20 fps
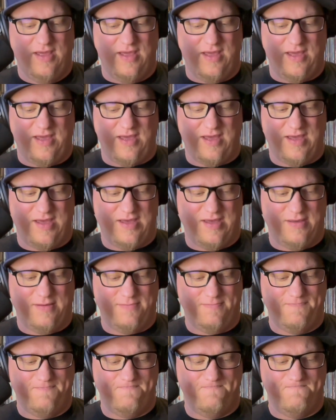
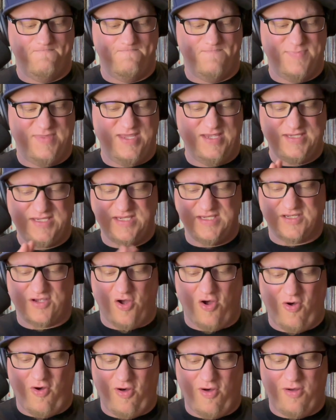this is
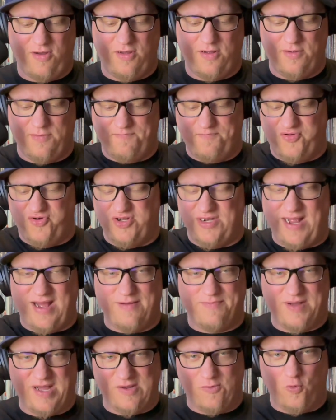all put
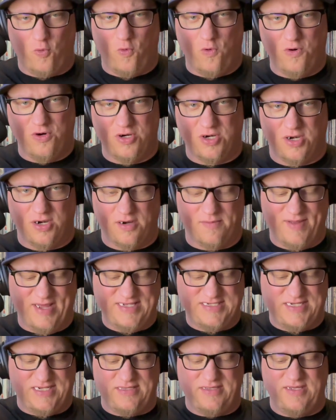out by Warner.
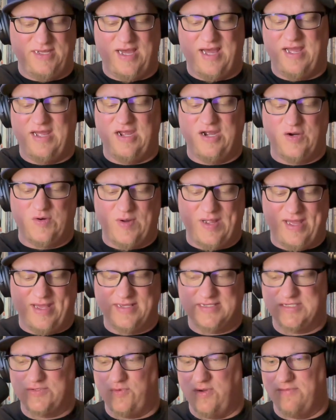Basically,
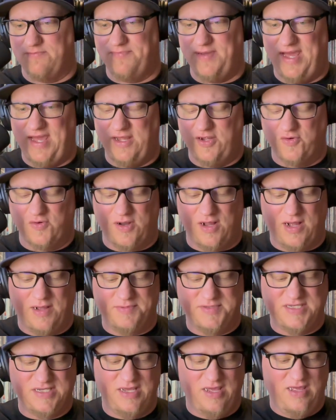IRS went
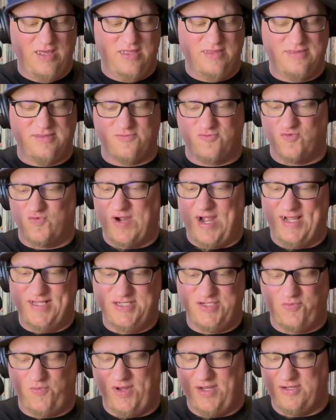bankrupt. The
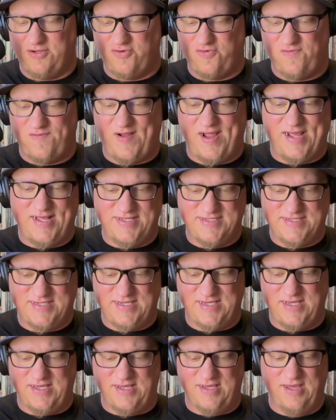rights went
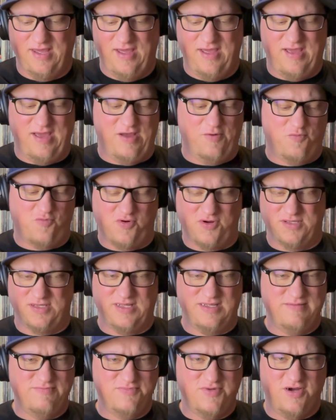crazy and were in
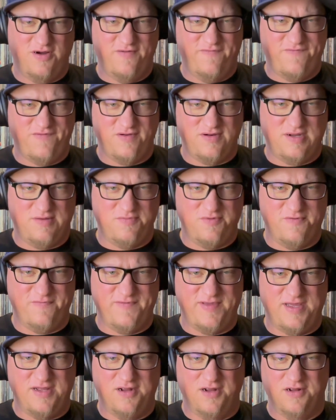limbo for a number of
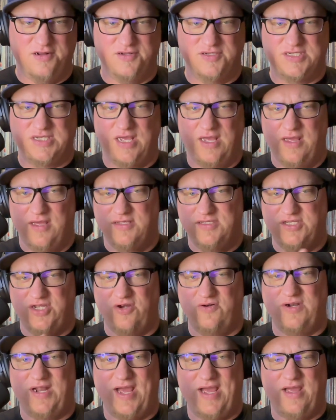years.
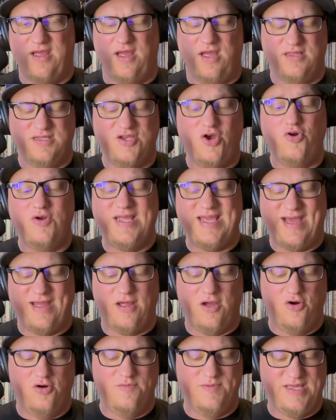Tony
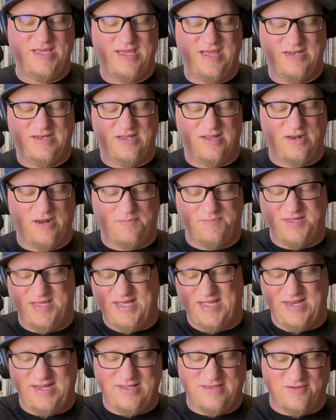Iommi ended up
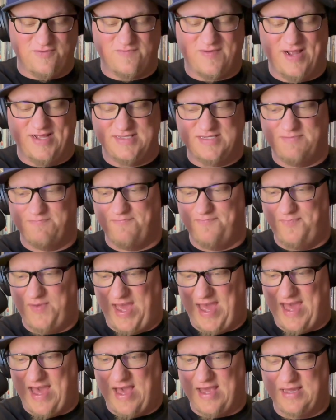getting the rights
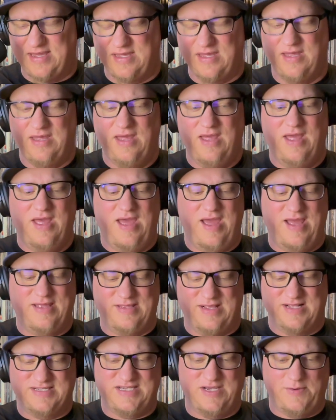back, and
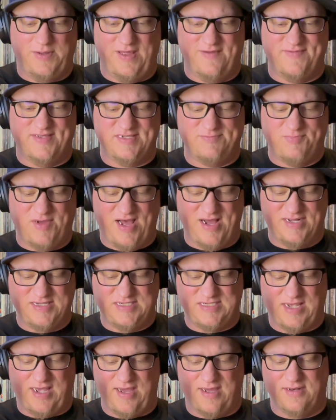that's how we have this box
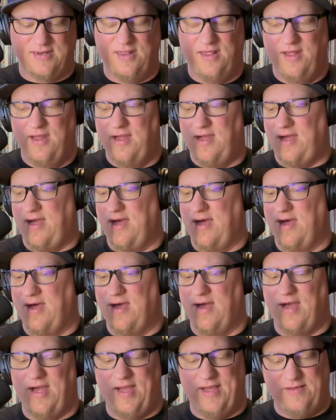set.
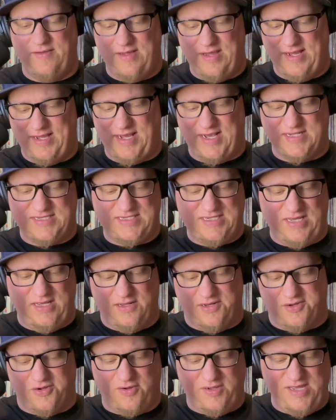I guess,
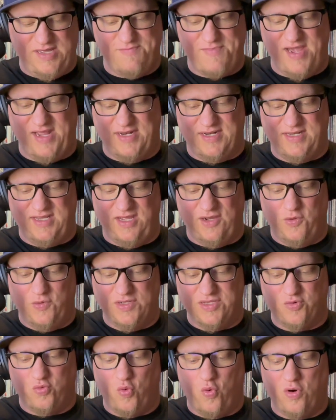he made a deal
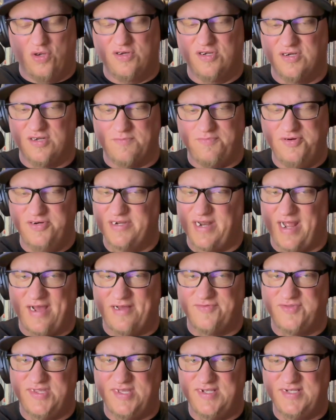with Warner to put
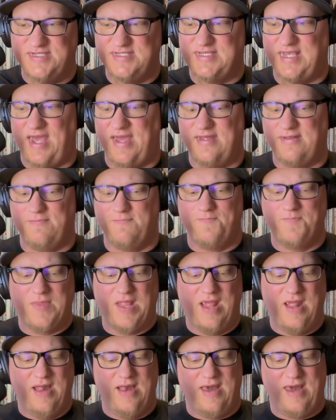out this set,
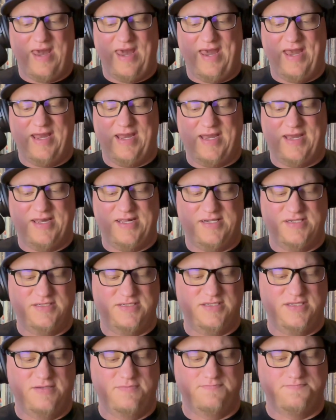
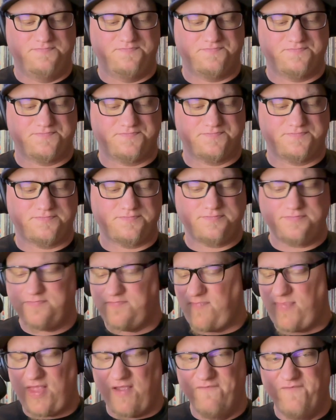and
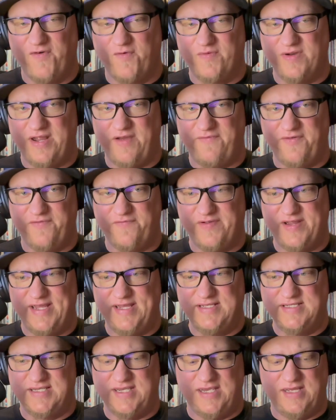for whatever
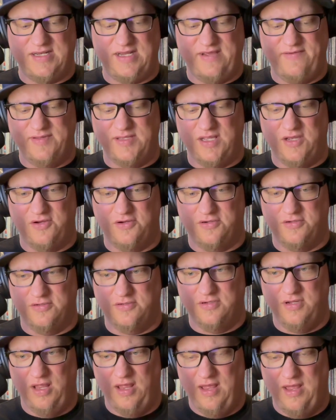reason, even
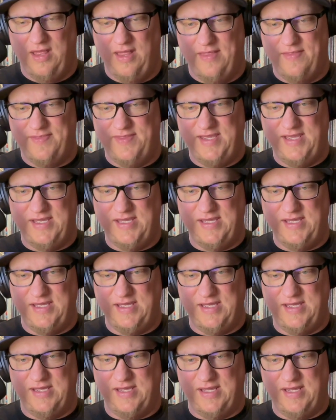though
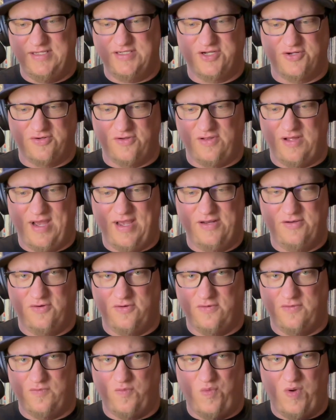the Eternal
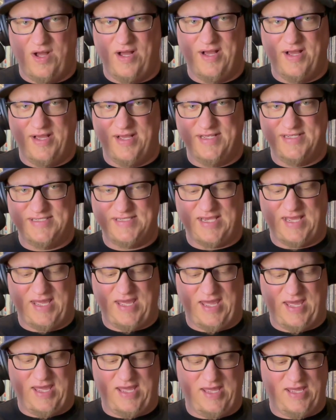Idol was
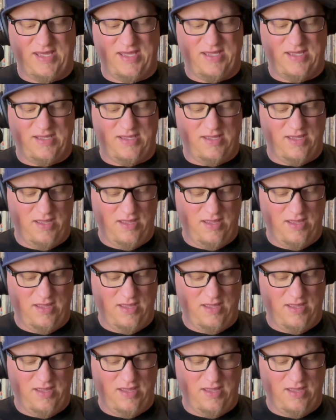a